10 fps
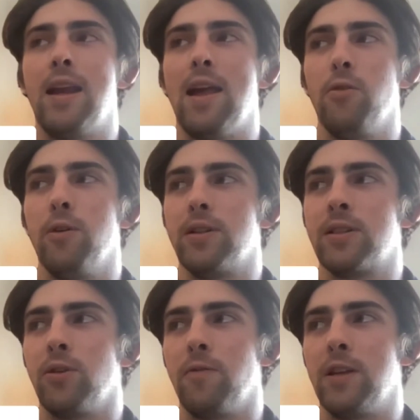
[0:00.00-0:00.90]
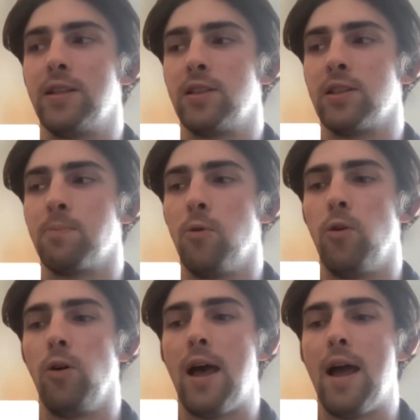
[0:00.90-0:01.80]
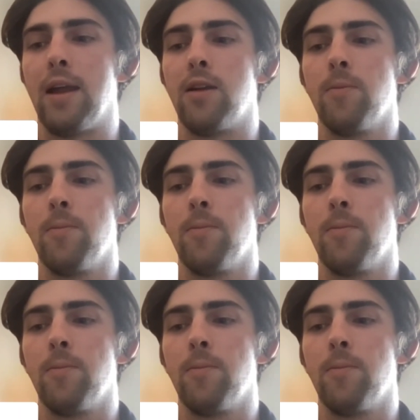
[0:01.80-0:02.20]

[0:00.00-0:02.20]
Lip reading: angle, it sort of is just more like